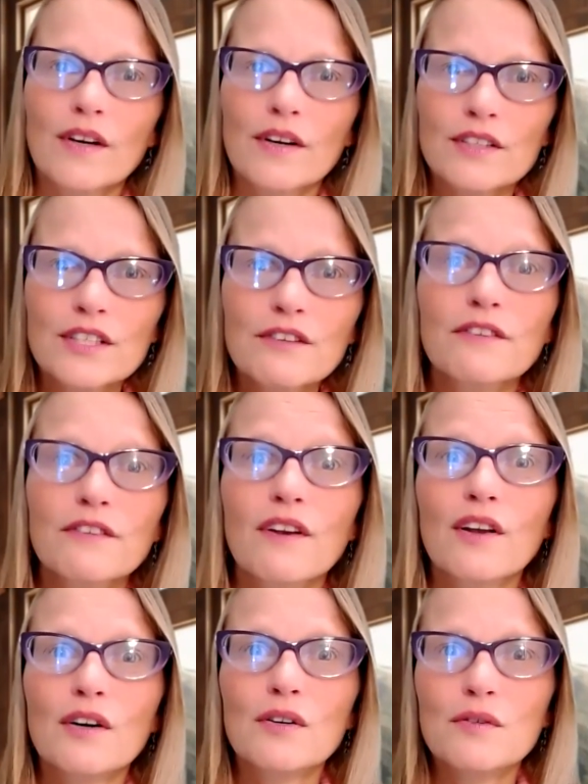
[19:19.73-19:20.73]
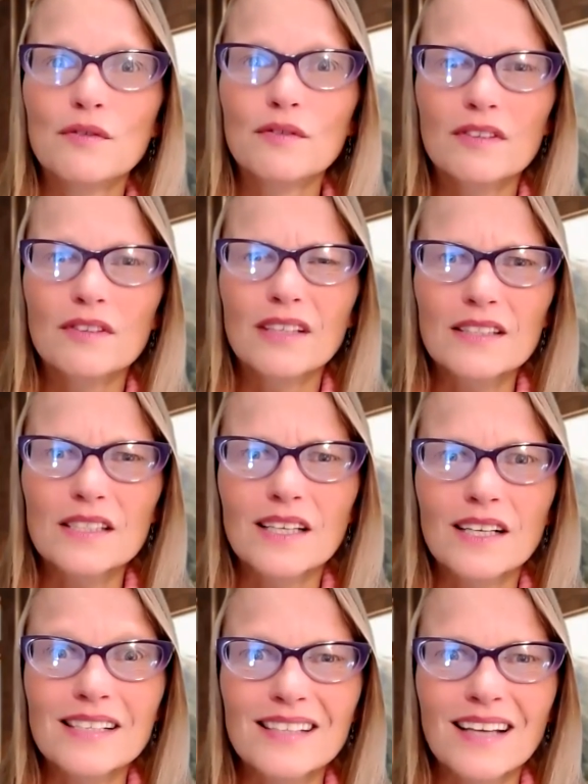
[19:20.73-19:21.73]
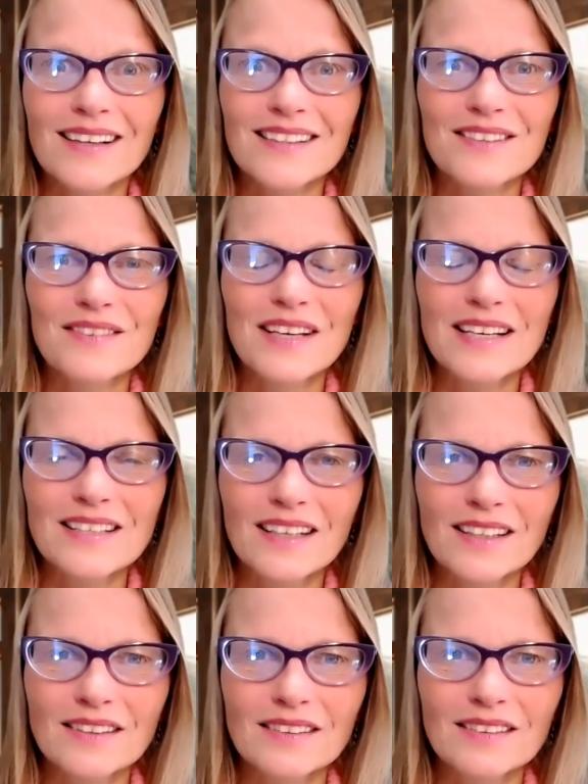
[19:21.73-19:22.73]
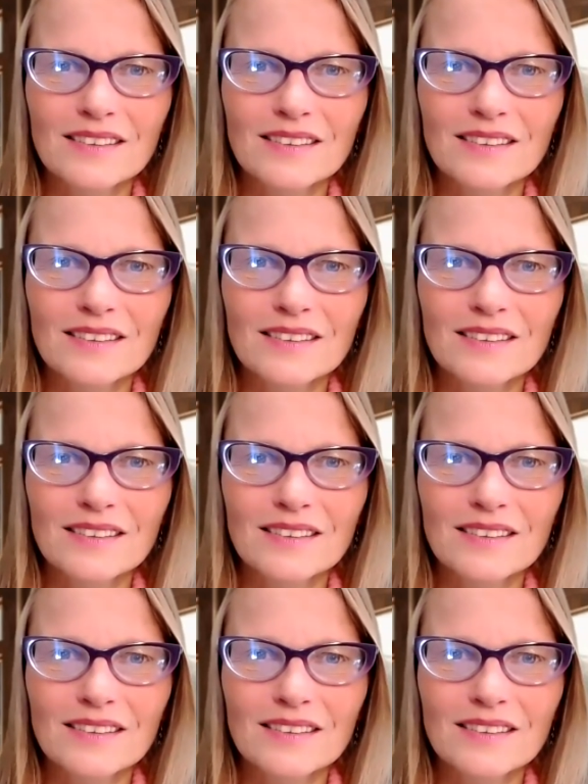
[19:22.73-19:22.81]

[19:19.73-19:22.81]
there is a flow that starts activating.